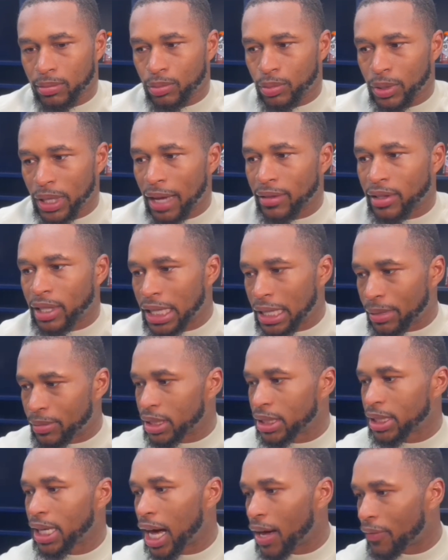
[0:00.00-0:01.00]
we have to keep
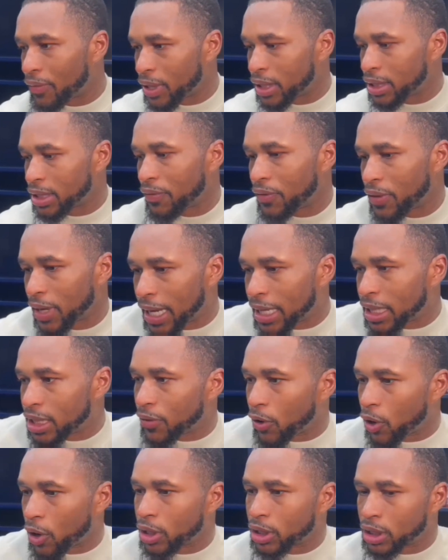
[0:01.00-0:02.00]
this confidence. I feel like as
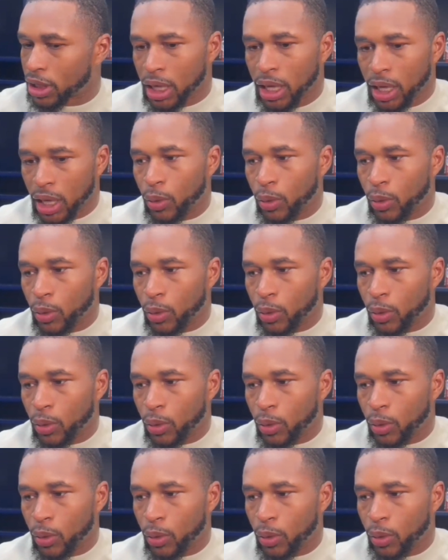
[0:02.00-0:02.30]
far as